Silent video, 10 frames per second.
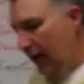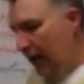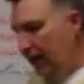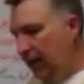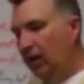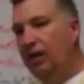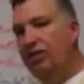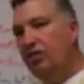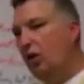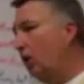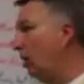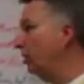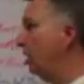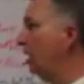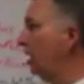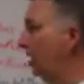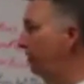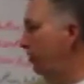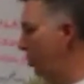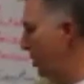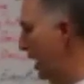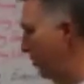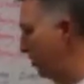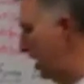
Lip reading: how to get a list called 2,000